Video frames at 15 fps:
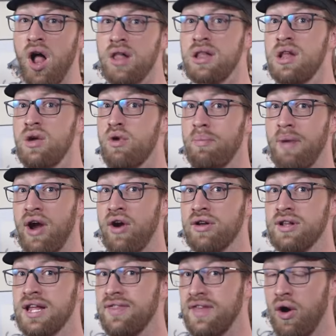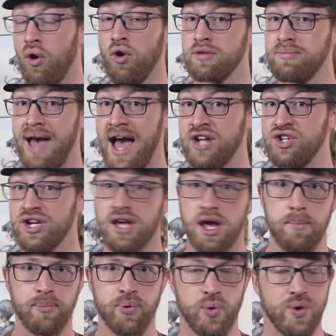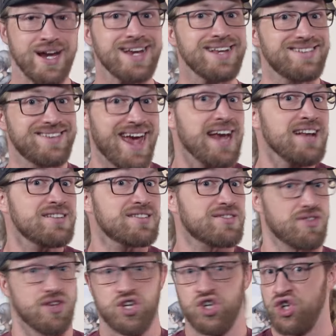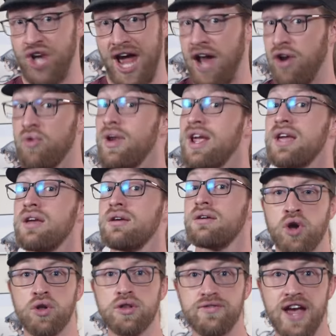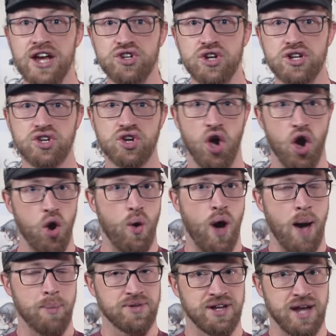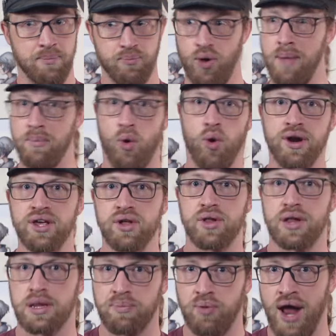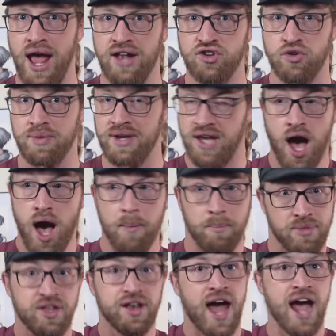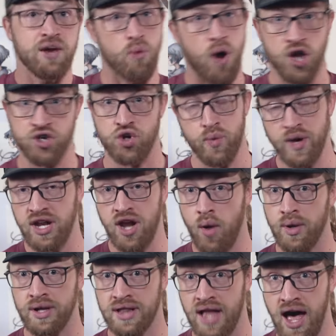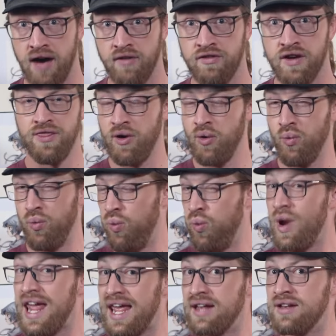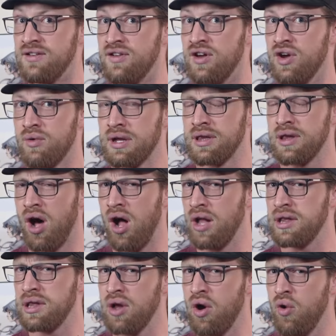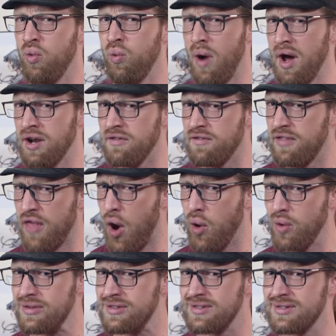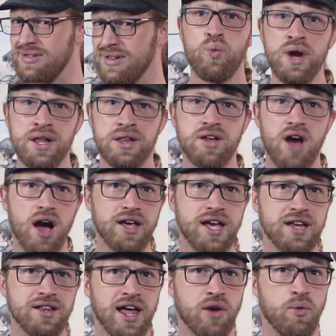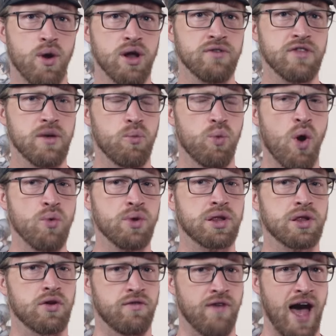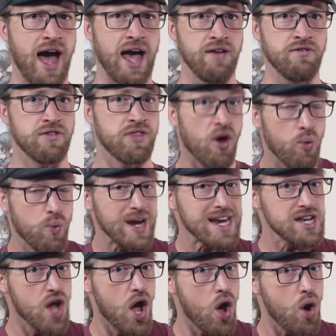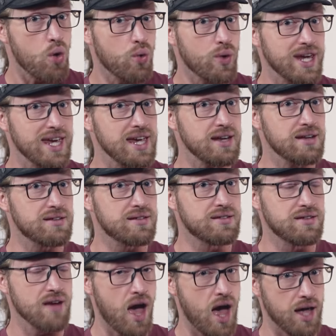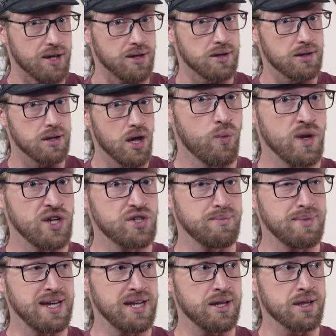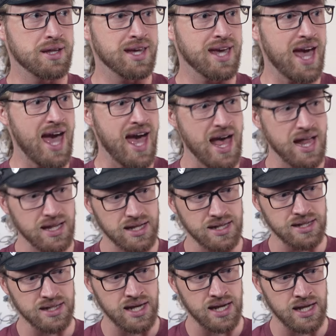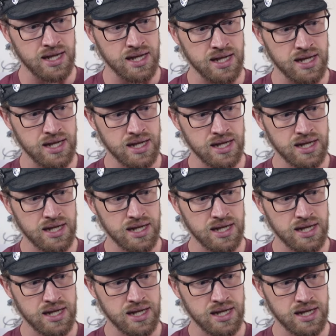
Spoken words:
Also, apparently the old magic predates the Shattering? Cultivation co-opted a primordial spren to become the Night Watcher we know and love. The Wind was also one of those? Wit's talking like one of them won't survive, though we know he does, which means Kaladin.